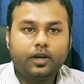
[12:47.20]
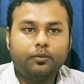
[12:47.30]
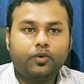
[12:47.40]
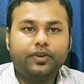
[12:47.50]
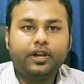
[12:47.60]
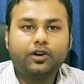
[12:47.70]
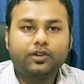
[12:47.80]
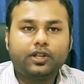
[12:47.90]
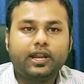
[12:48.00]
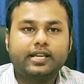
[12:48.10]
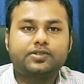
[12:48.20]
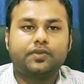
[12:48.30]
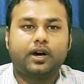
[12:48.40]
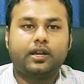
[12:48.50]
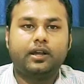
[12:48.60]
Moving on to the next
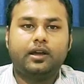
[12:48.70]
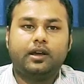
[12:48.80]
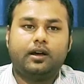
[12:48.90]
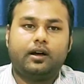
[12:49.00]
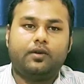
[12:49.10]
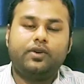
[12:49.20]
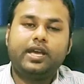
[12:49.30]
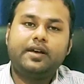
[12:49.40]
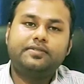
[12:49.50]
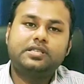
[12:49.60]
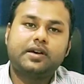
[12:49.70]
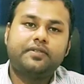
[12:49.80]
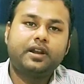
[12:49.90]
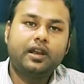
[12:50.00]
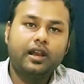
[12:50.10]
one, we have
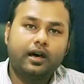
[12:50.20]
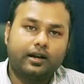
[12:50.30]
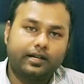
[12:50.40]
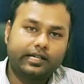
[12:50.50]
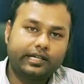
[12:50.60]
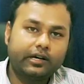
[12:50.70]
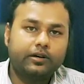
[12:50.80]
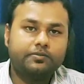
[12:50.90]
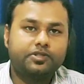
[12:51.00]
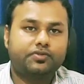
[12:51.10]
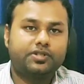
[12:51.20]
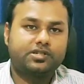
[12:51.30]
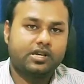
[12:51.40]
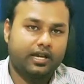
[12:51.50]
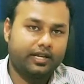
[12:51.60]
several terms
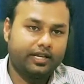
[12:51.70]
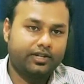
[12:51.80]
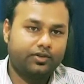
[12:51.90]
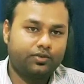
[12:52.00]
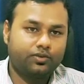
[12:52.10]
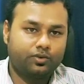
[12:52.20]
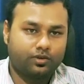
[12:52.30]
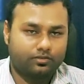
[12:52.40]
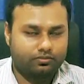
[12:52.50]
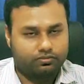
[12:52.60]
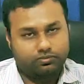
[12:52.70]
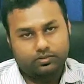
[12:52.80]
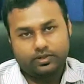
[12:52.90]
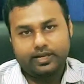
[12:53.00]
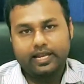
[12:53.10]
which I need to
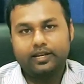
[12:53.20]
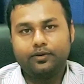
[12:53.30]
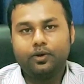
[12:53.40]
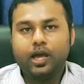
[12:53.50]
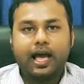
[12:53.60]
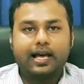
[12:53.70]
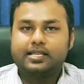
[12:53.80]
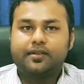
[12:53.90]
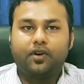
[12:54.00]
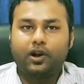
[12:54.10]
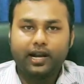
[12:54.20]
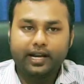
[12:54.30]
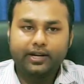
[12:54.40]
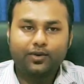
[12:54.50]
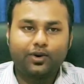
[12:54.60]
tell you. As I've
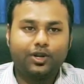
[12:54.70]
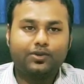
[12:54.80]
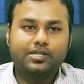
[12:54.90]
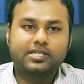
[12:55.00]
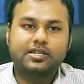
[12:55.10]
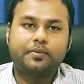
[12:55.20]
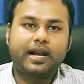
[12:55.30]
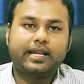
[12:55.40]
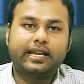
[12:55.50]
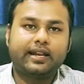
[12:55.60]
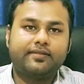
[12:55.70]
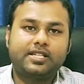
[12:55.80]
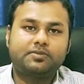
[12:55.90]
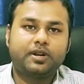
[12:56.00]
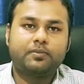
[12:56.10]
already told you, systematic
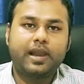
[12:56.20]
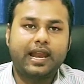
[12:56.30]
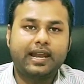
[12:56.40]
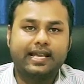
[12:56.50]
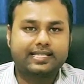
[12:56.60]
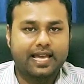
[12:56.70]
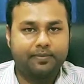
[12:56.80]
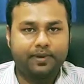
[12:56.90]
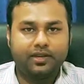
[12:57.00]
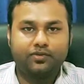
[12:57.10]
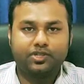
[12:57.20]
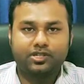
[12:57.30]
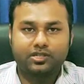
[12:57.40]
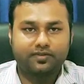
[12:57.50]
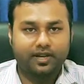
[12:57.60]
investment plan, SIP, which
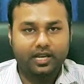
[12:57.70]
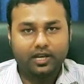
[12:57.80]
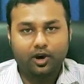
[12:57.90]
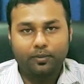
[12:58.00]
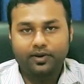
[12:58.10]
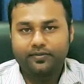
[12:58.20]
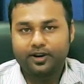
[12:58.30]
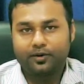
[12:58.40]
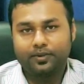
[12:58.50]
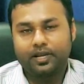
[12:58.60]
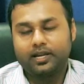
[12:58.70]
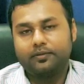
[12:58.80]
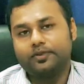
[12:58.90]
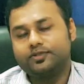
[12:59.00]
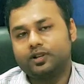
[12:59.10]
is a very common phenomena
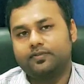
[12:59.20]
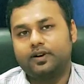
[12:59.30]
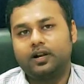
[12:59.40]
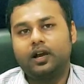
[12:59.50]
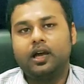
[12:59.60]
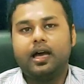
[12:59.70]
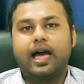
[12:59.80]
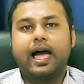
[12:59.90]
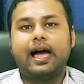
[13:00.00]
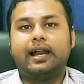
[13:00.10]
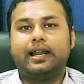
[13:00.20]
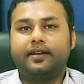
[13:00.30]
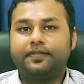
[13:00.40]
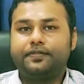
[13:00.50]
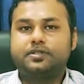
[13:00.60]
in mutual fund. And
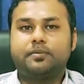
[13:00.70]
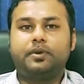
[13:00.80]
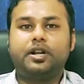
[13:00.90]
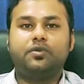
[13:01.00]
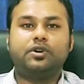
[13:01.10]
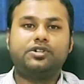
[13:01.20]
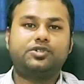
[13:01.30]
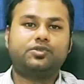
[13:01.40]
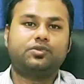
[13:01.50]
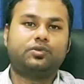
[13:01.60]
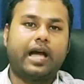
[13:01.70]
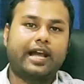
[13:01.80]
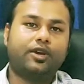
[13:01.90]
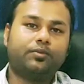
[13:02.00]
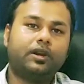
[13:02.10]
if somebody wants to
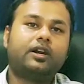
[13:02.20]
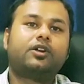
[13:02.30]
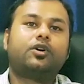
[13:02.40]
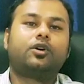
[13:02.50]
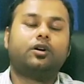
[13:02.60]
accumulate